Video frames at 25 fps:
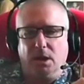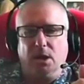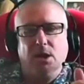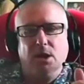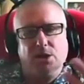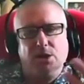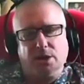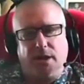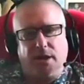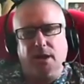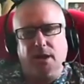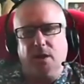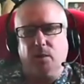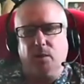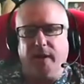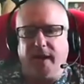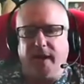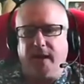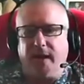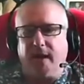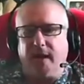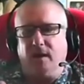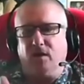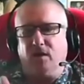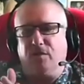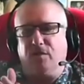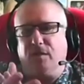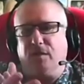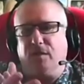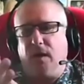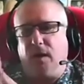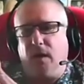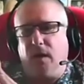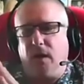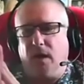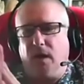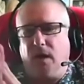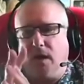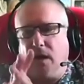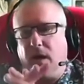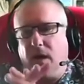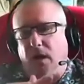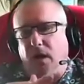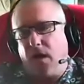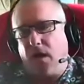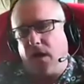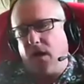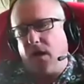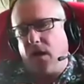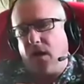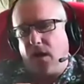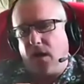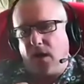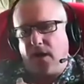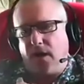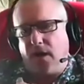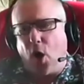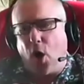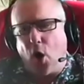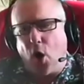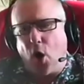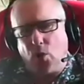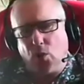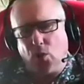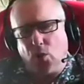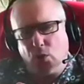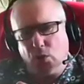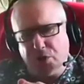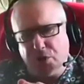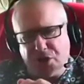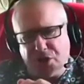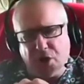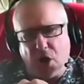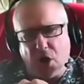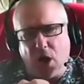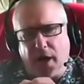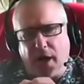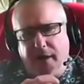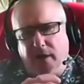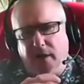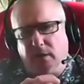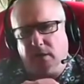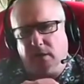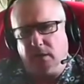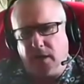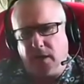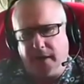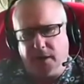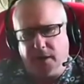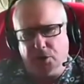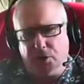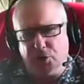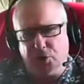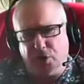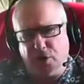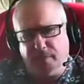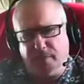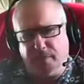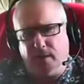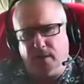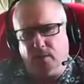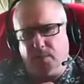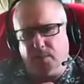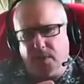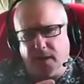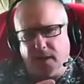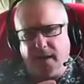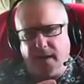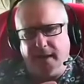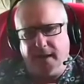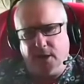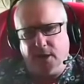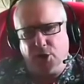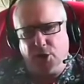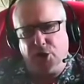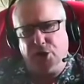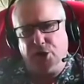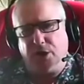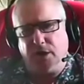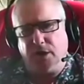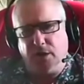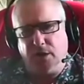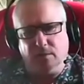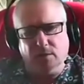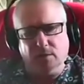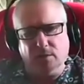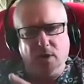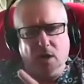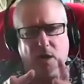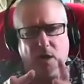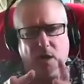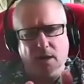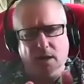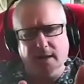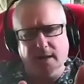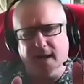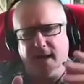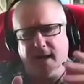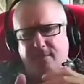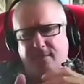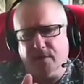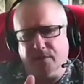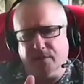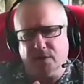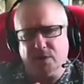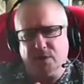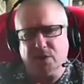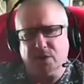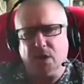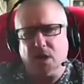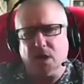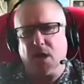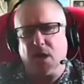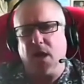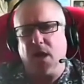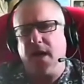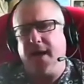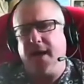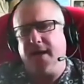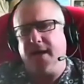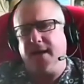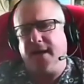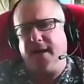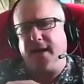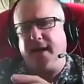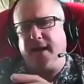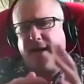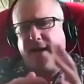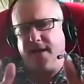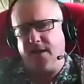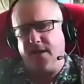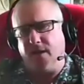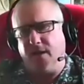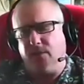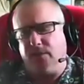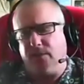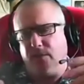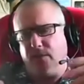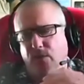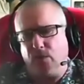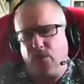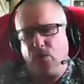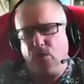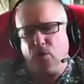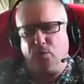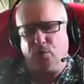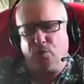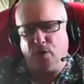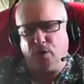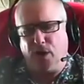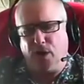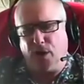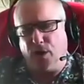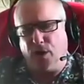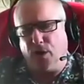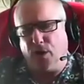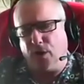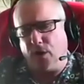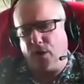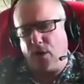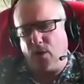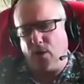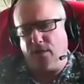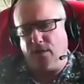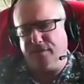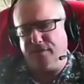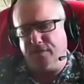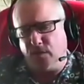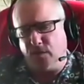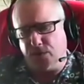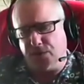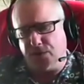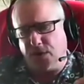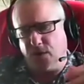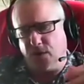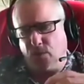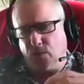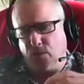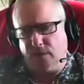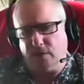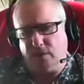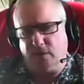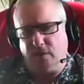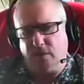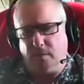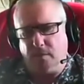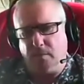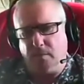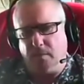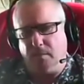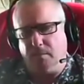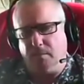So here we have an old style HTML page. You've got nav on the side, a header with your corporate logo, a footer with some